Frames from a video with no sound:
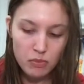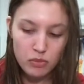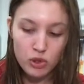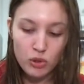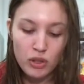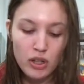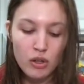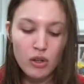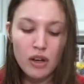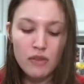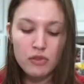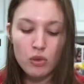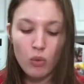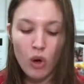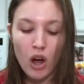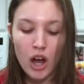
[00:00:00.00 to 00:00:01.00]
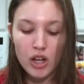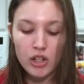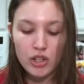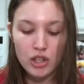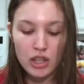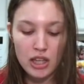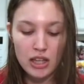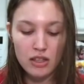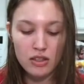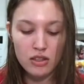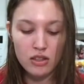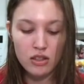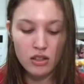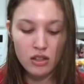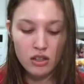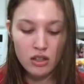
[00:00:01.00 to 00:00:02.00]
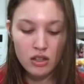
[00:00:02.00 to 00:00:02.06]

Do you have to wash these?